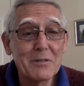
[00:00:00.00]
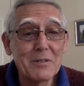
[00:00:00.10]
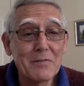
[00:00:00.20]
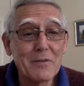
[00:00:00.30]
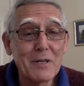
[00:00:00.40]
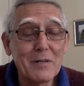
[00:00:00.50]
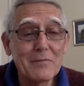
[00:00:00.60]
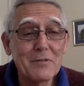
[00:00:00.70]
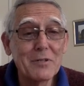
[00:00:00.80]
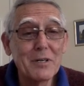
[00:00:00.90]
If he lived
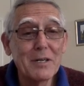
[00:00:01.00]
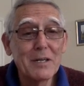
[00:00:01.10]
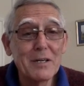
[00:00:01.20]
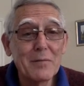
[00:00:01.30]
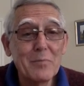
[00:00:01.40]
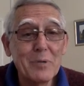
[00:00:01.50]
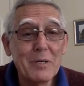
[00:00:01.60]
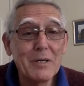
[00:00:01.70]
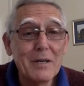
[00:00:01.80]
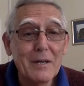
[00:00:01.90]
today, he'd
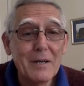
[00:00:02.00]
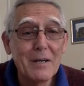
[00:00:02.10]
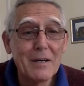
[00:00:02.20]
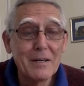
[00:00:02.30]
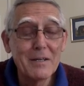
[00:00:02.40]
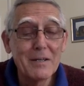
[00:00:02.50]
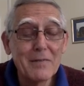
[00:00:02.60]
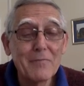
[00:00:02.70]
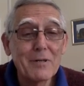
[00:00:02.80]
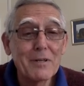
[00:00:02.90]
be uh, he'd have
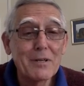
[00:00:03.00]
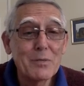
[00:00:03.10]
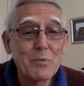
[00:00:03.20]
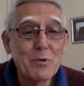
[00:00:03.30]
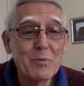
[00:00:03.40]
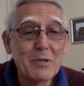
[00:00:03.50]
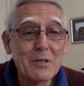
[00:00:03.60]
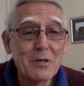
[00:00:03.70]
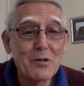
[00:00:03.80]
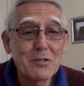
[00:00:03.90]
one of those permanent
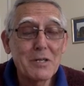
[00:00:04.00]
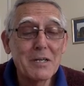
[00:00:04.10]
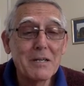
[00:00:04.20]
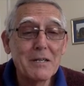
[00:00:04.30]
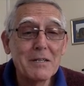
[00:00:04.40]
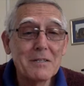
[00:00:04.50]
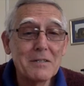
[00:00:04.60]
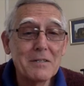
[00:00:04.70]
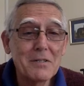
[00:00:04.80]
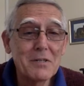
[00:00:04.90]
cards getting into
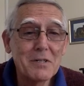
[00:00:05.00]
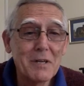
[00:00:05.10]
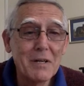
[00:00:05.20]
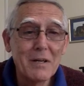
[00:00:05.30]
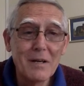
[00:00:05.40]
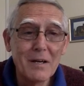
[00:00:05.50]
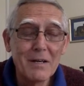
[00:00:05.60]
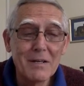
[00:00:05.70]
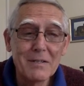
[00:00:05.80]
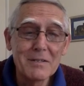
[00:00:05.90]
Disney
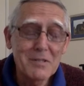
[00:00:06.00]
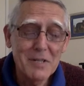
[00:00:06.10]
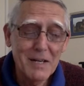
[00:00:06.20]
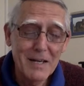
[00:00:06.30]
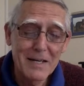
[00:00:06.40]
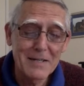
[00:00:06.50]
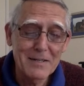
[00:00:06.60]
uh, Disneyland.